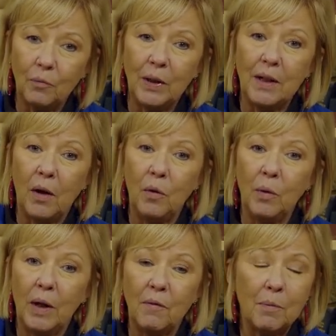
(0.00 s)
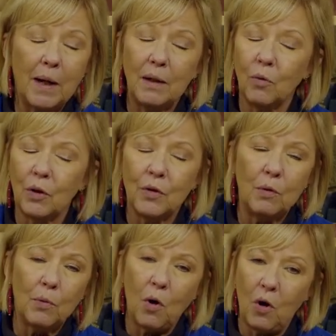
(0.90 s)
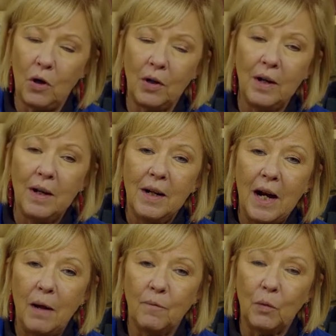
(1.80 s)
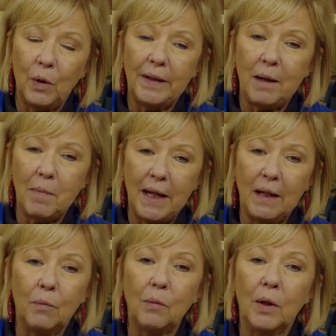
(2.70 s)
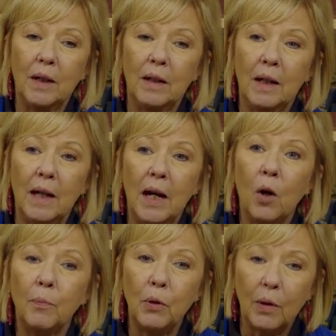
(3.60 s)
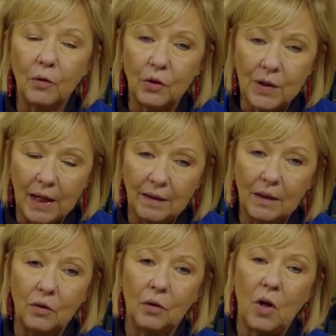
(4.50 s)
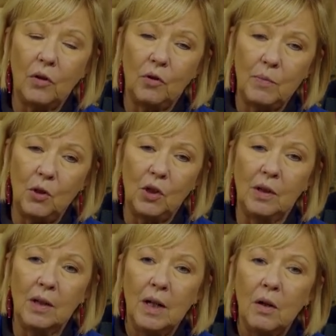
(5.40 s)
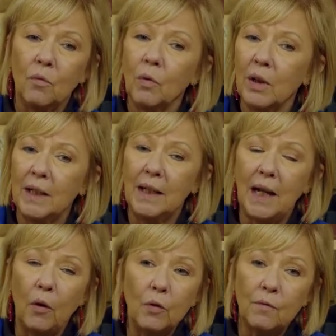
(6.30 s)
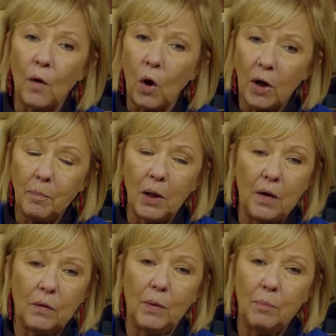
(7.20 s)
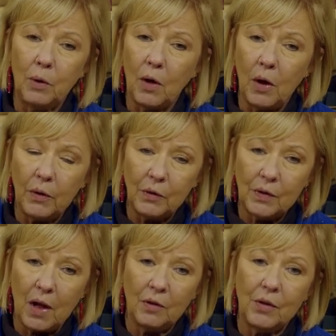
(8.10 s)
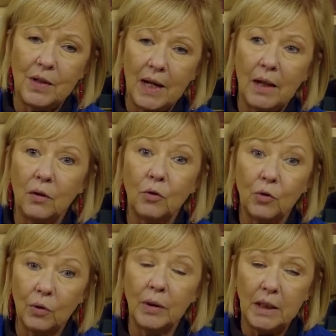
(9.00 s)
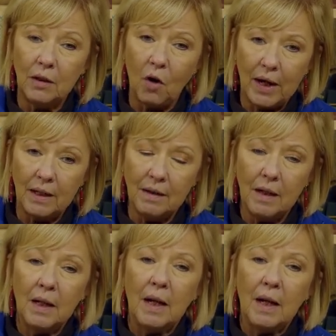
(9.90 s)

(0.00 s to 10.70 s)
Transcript: We know everybody works super hard for what they make, and we want to help you understand that your contribution really goes far, because we put all those dollars together truly united